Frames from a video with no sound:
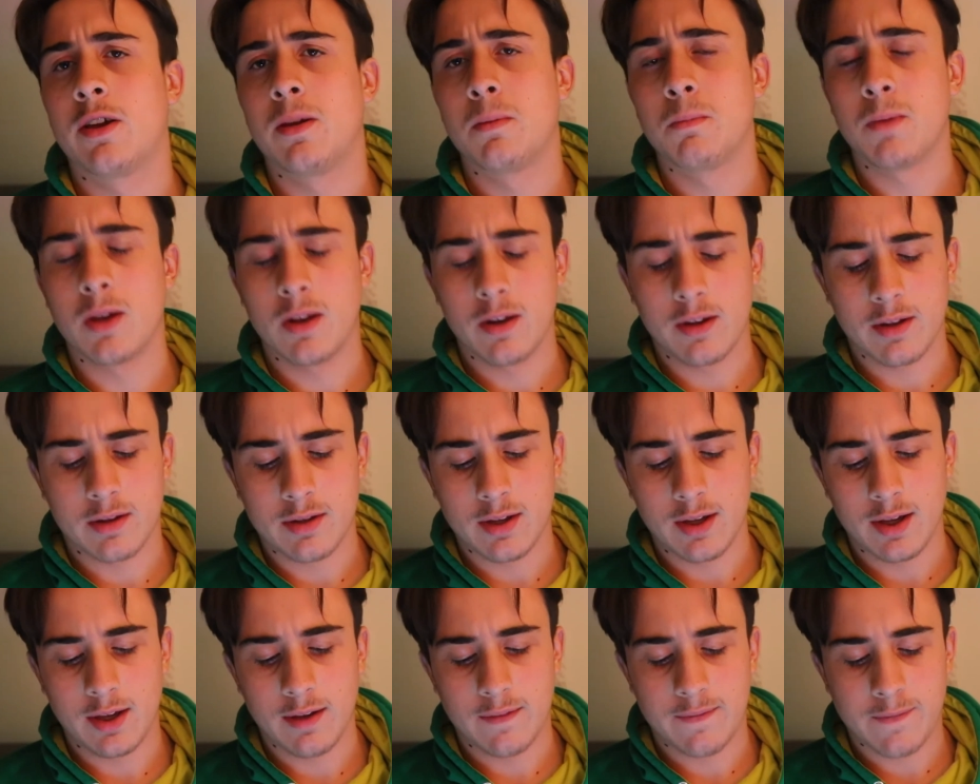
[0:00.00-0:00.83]

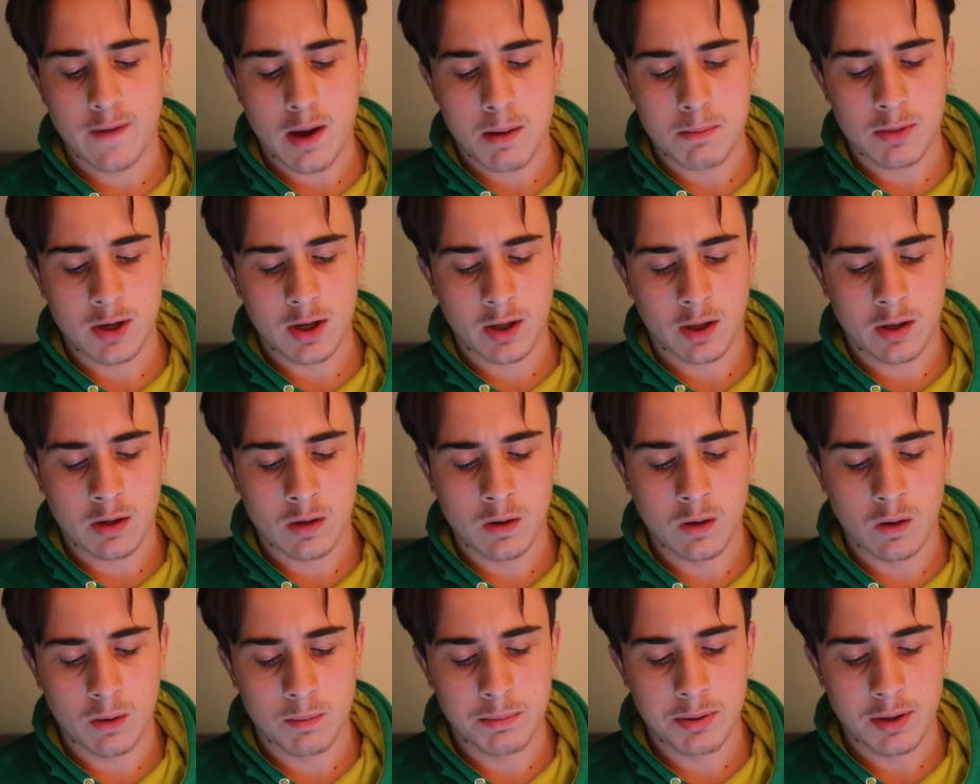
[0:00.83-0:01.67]
community family
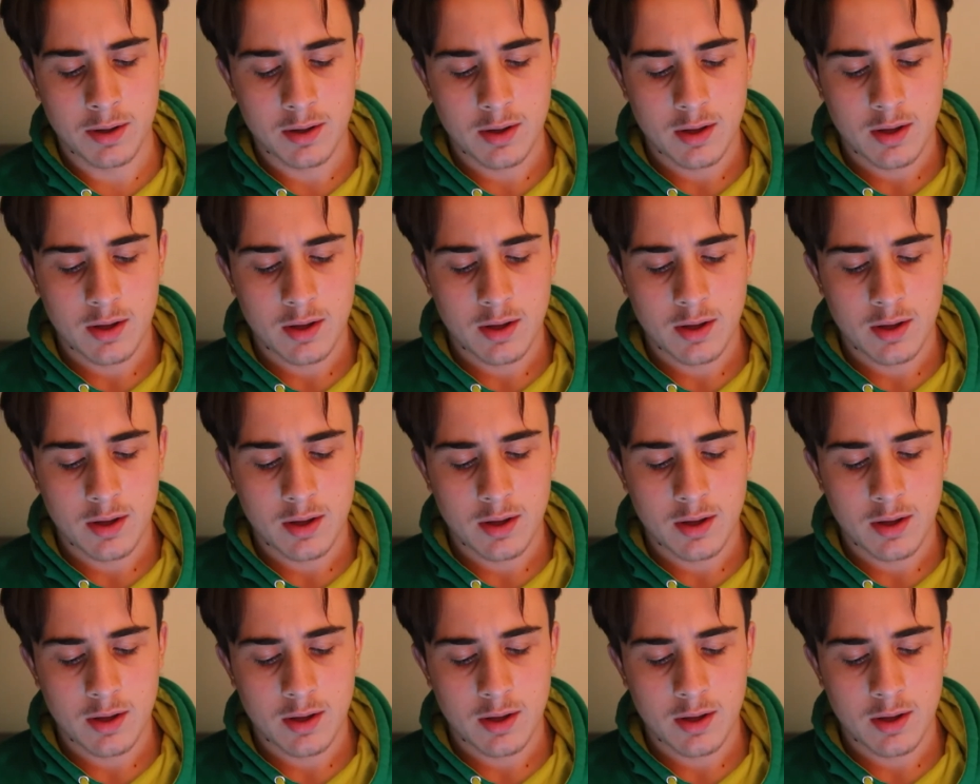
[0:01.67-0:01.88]
club,